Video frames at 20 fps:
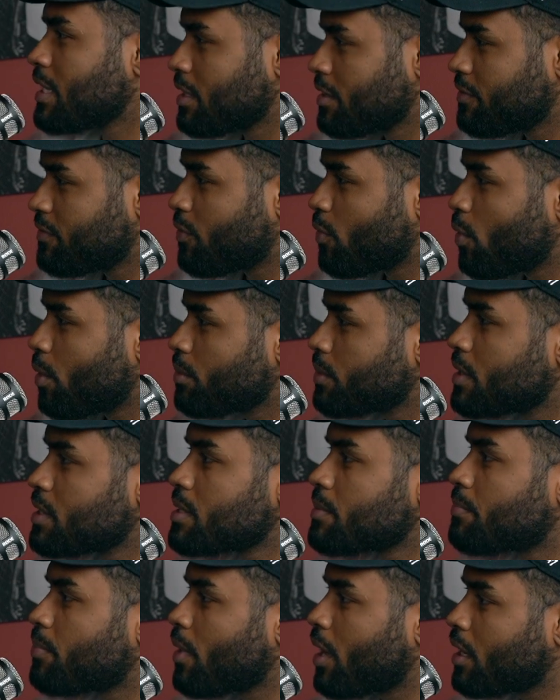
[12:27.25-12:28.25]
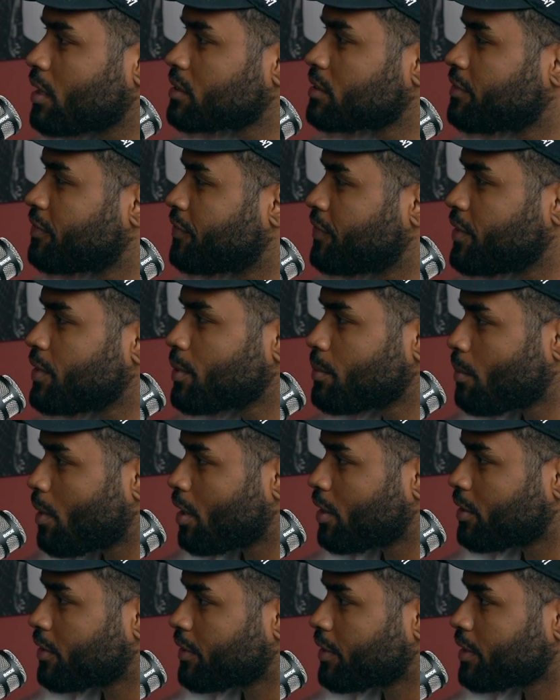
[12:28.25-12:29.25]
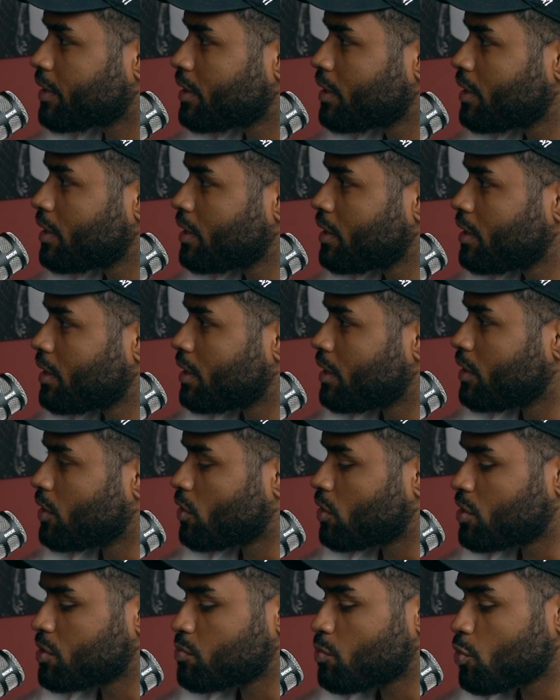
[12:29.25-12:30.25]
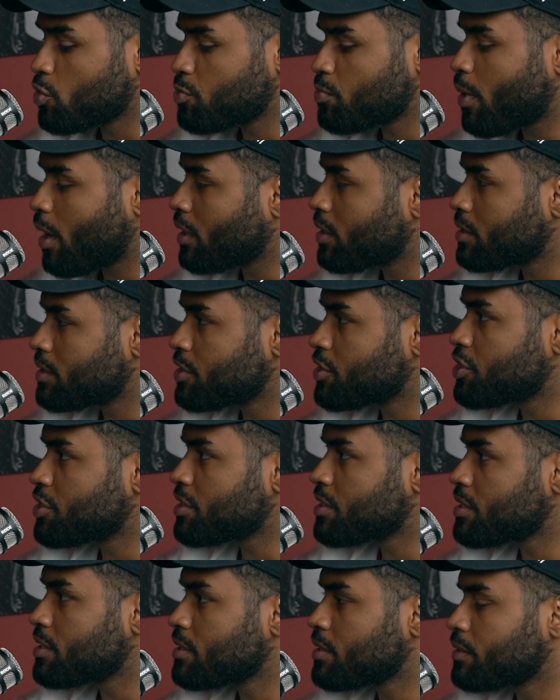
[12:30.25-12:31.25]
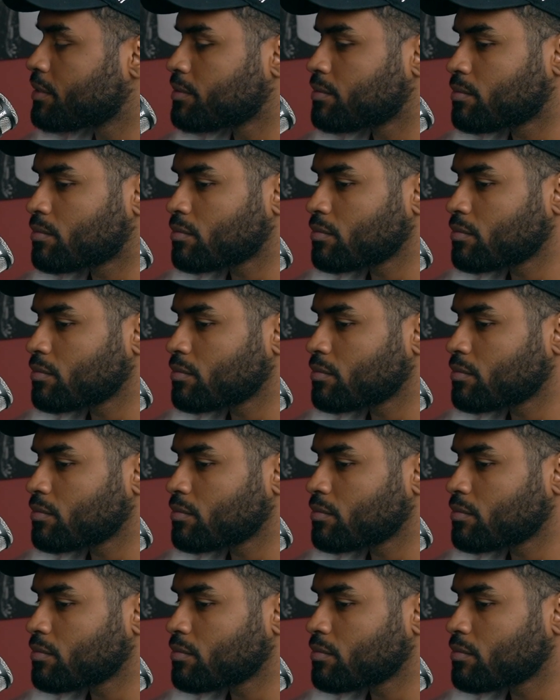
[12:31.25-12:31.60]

It's ill-informed, and it's a product of fear mongering. You know, because most politicians,